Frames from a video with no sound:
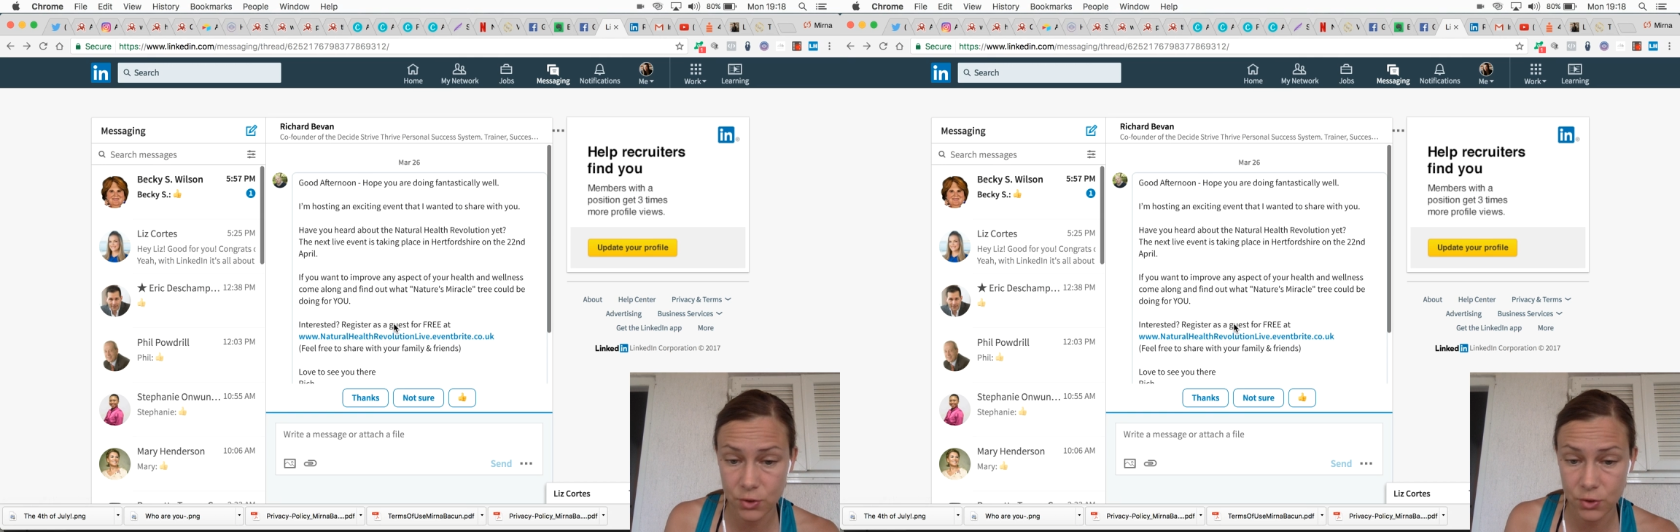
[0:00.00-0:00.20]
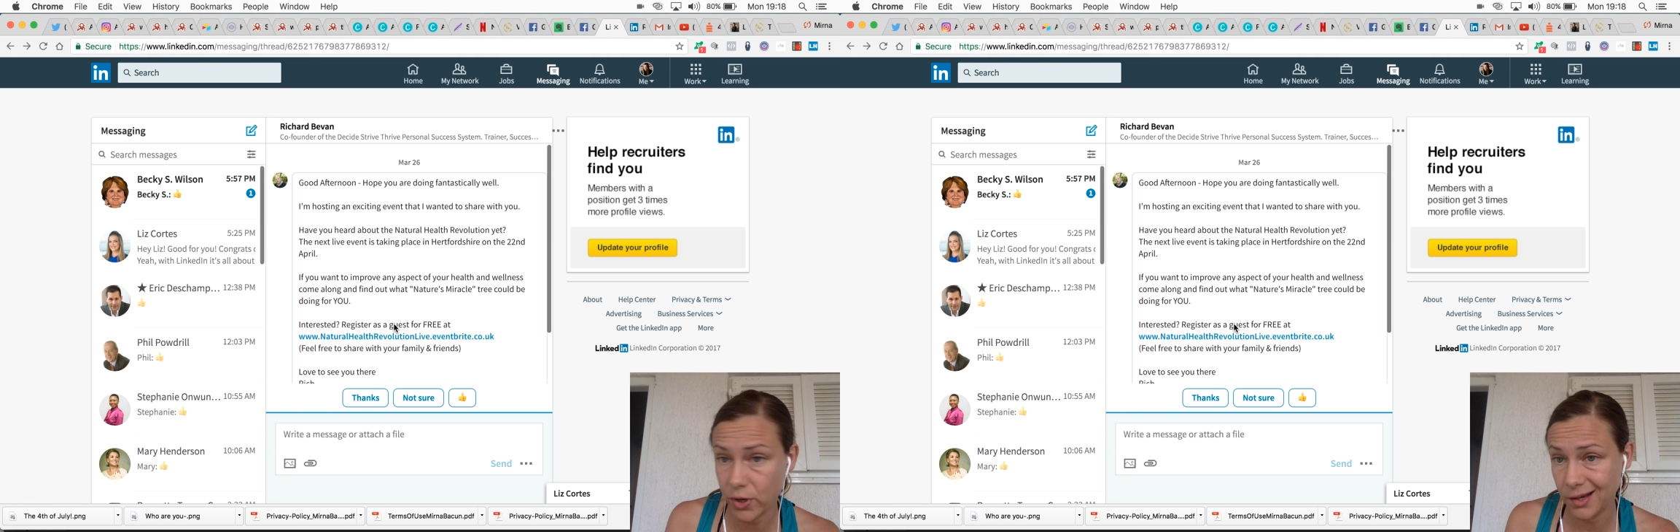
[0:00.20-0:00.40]

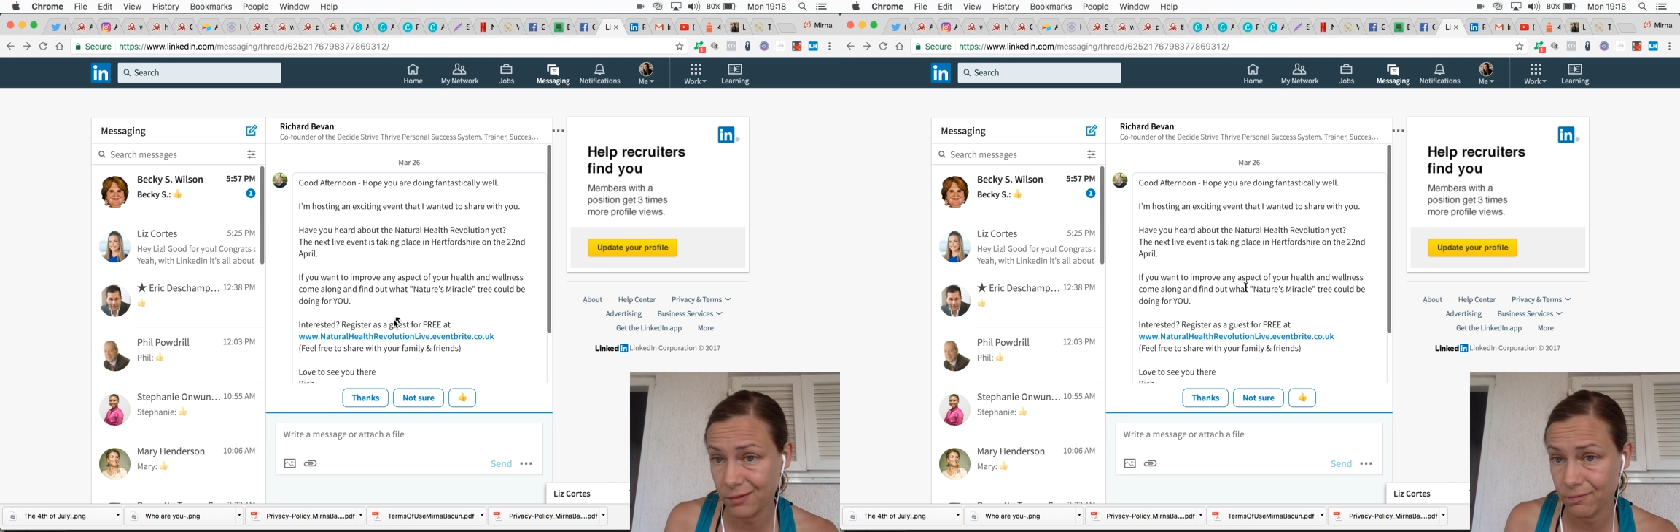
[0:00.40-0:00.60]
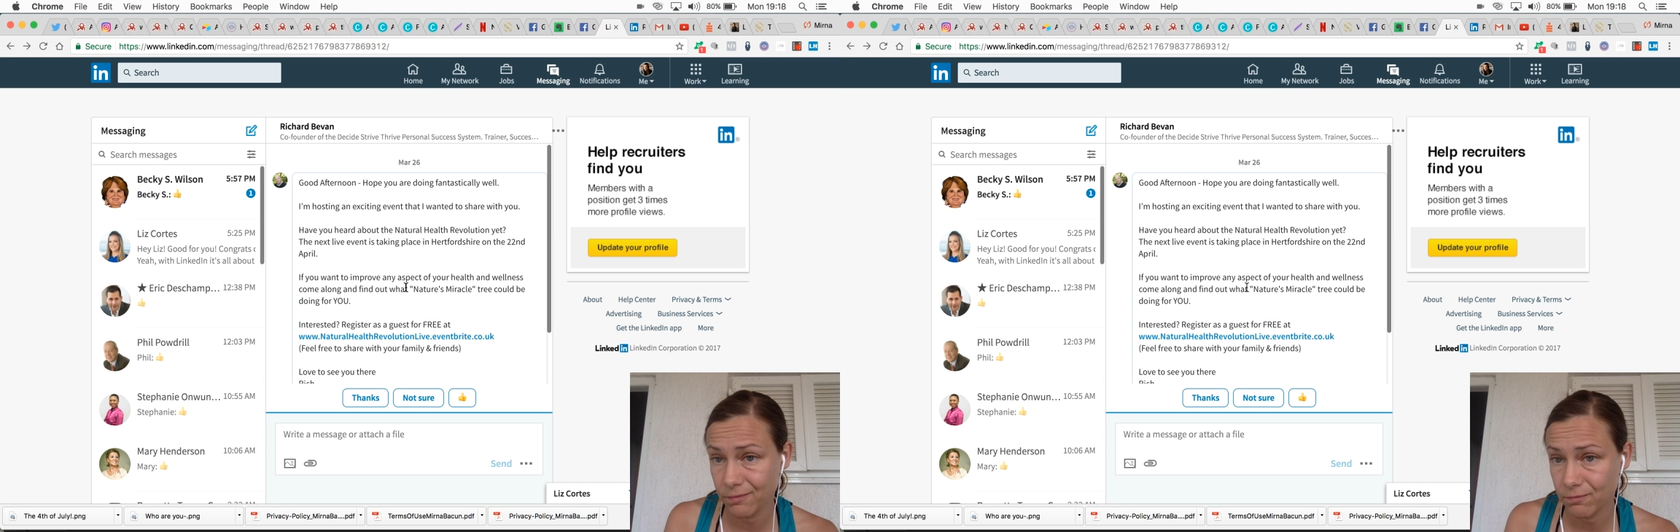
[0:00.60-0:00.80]

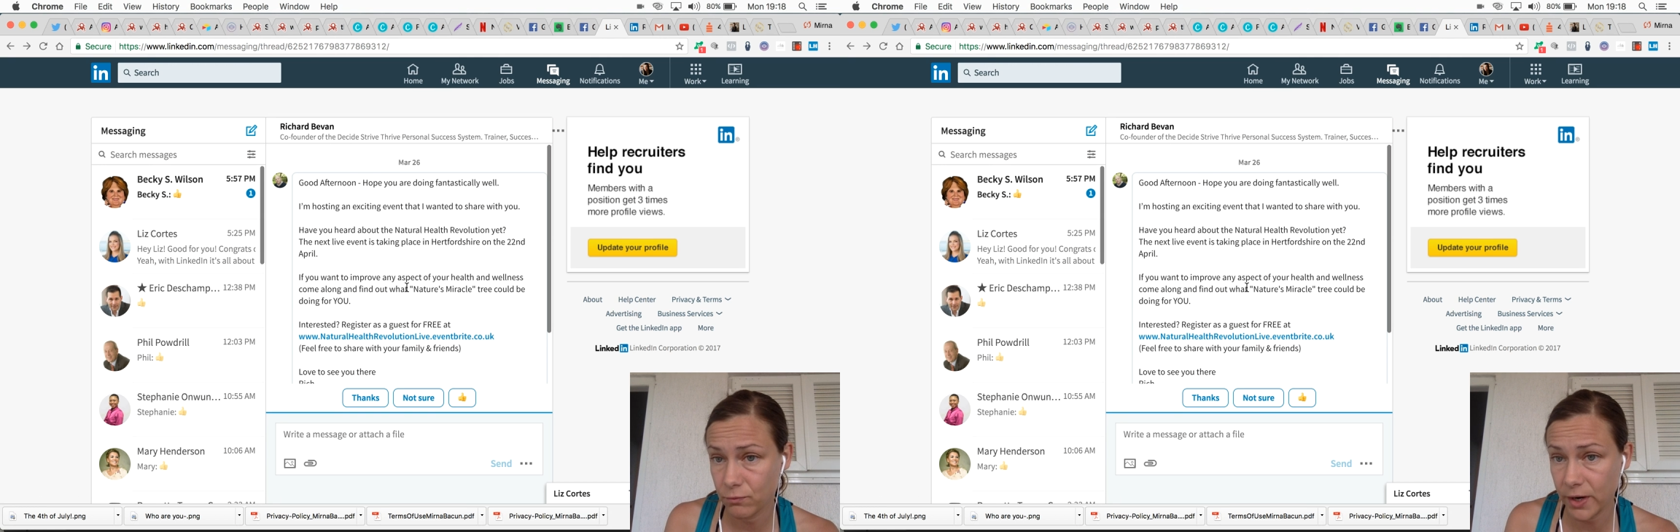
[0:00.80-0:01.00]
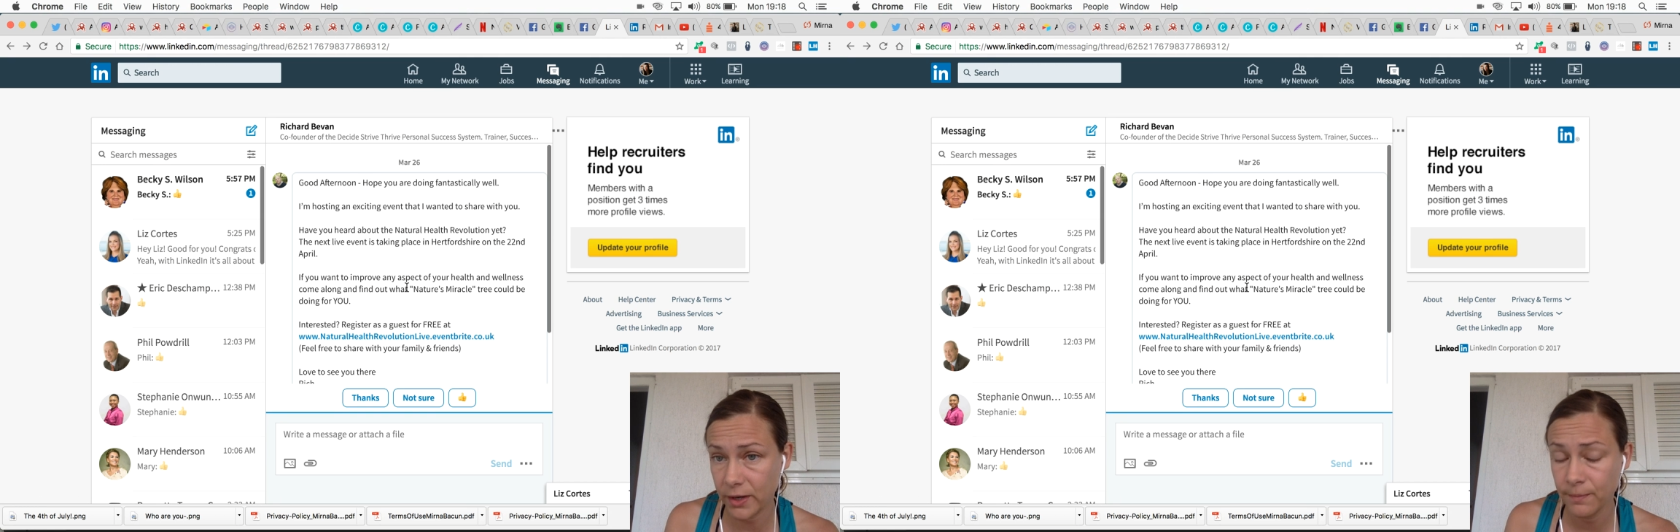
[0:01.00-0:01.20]
training,
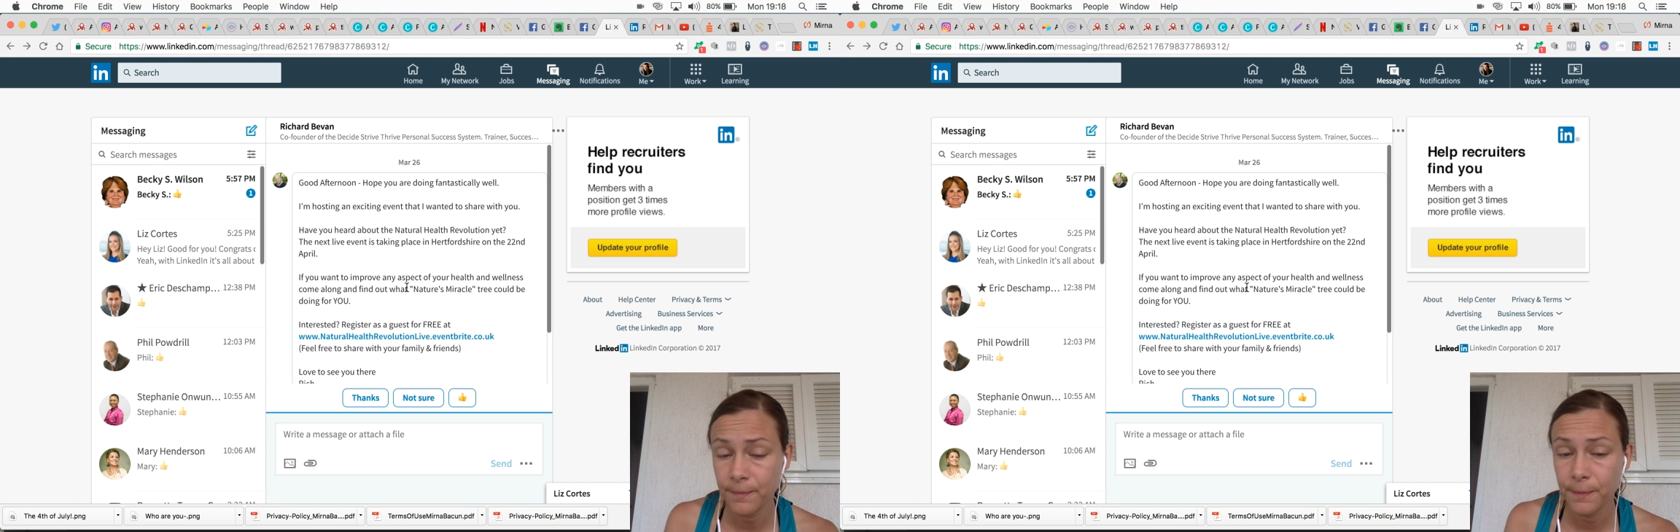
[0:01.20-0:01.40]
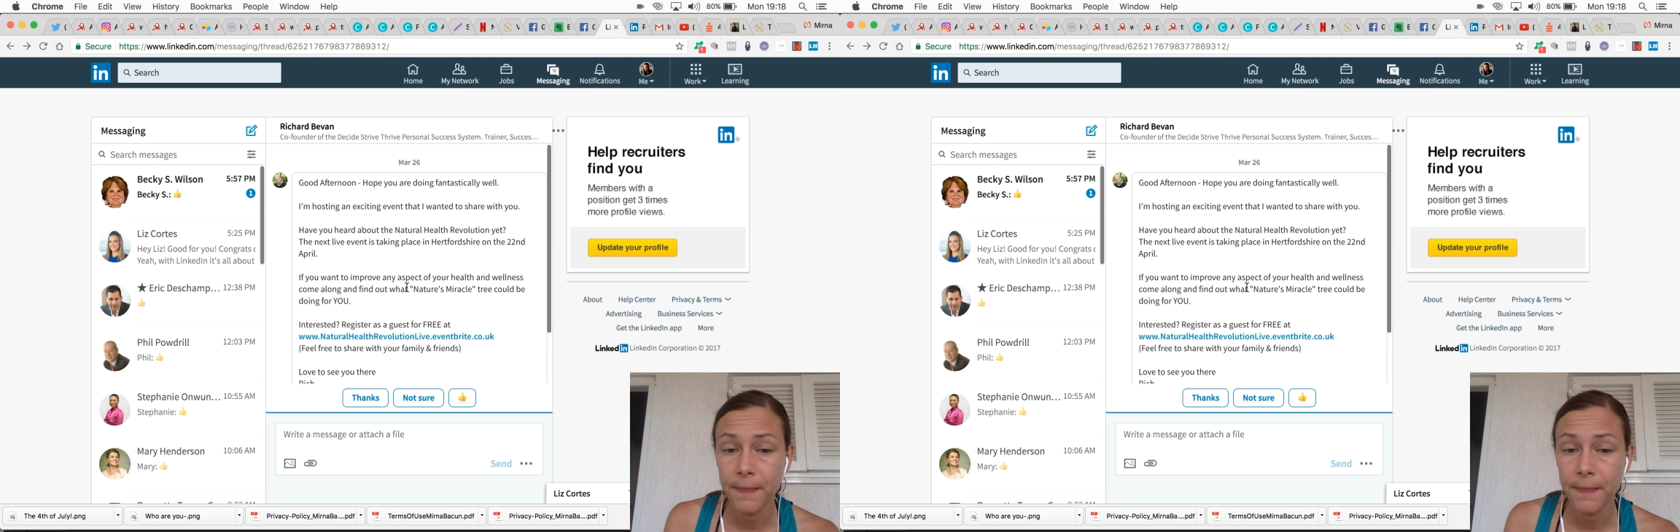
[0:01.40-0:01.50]
right?